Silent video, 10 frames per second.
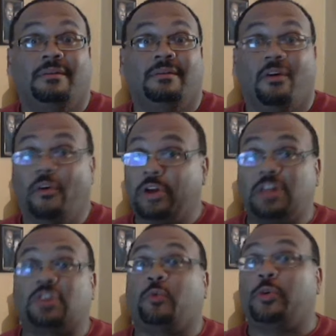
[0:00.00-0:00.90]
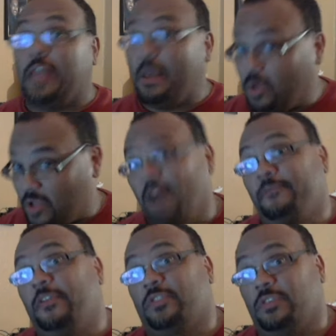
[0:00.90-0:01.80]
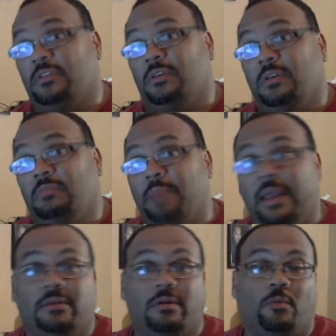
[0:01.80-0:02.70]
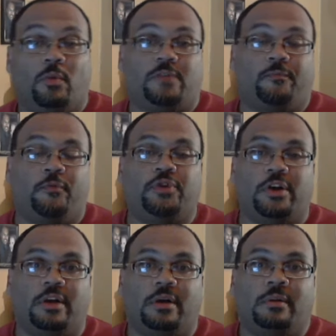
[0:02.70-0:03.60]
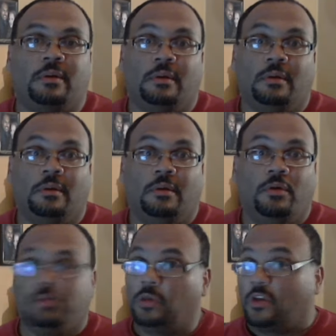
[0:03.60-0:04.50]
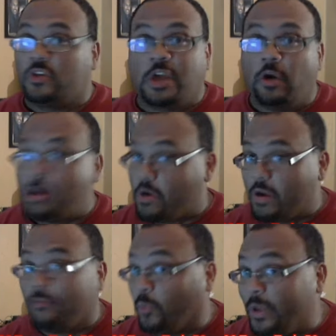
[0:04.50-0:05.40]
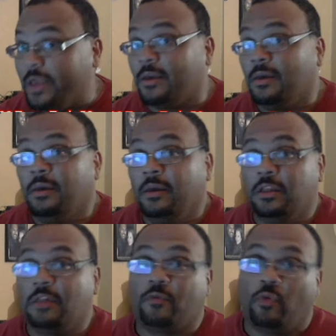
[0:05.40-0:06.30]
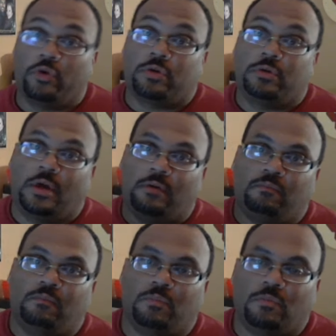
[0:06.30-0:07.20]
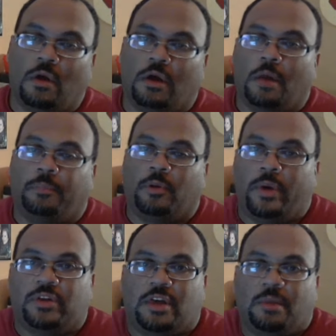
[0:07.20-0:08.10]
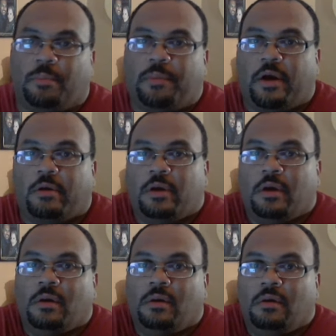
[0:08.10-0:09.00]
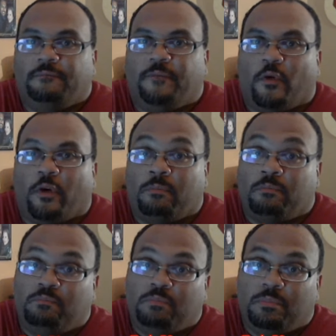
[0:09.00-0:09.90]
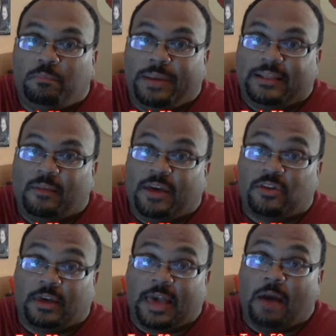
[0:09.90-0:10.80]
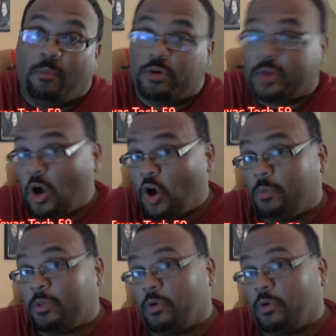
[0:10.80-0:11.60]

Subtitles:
are against three damn good offenses in Baylor, West Virginia, who's looking scarier every week. And, of course, you get a couple of weeks to get prepared for Bedlam against the Cowboys at home in